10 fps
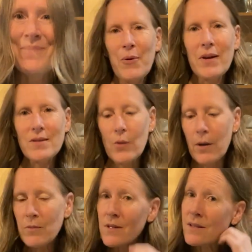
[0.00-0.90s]
Okay, so
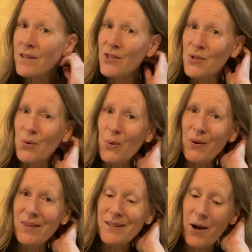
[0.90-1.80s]
I'm just gonna
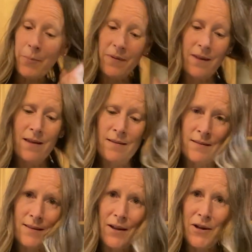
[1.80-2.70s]
score the top of
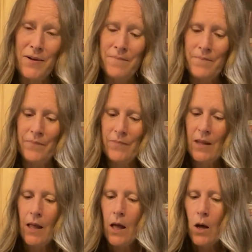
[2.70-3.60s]
these.
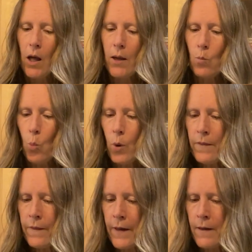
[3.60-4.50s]
And
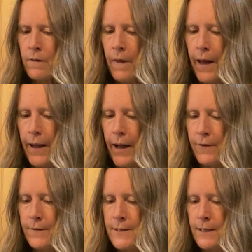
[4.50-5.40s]
one thing that
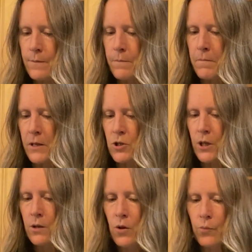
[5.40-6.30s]
I didn't
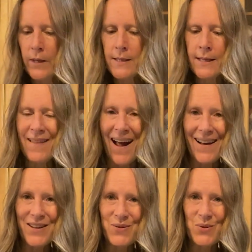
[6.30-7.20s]
mention, the reason that
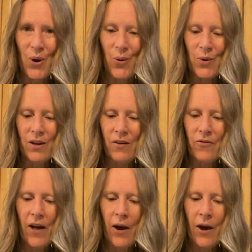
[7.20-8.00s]
I use coconut